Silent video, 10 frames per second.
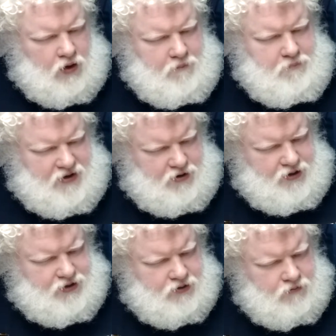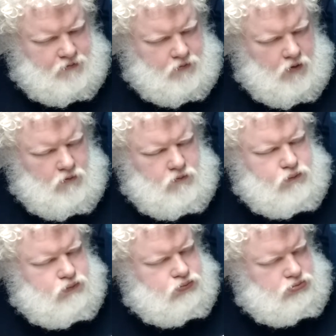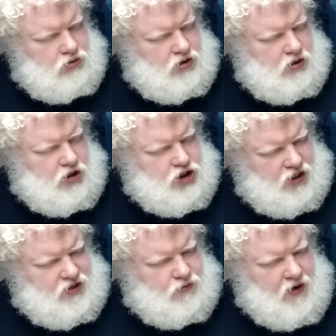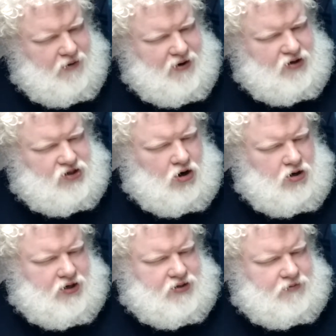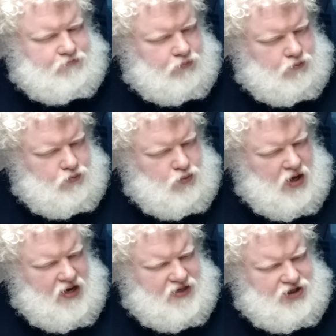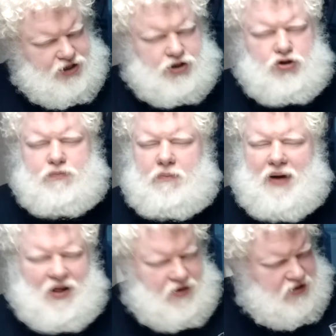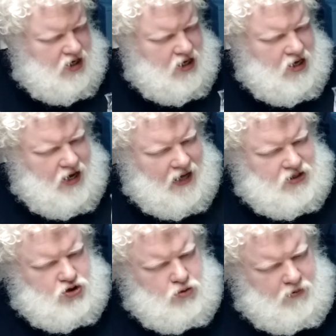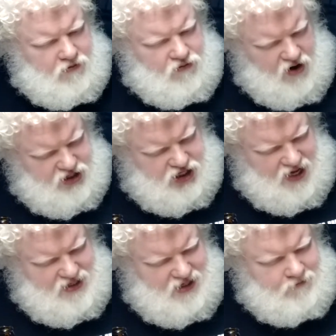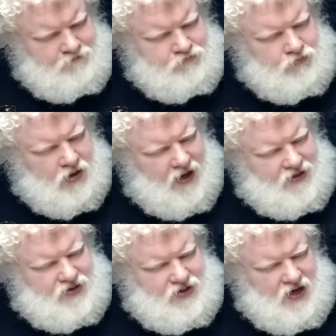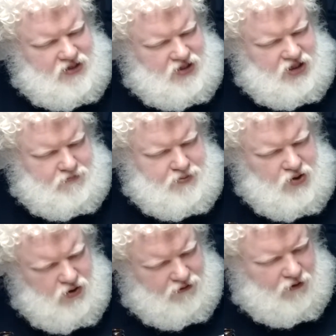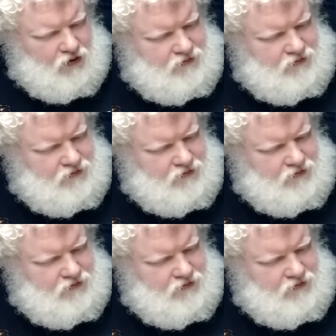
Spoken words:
bitterness, just the right amount of tartness. It's just super balanced. It's super fresh tasting. It's just beautiful.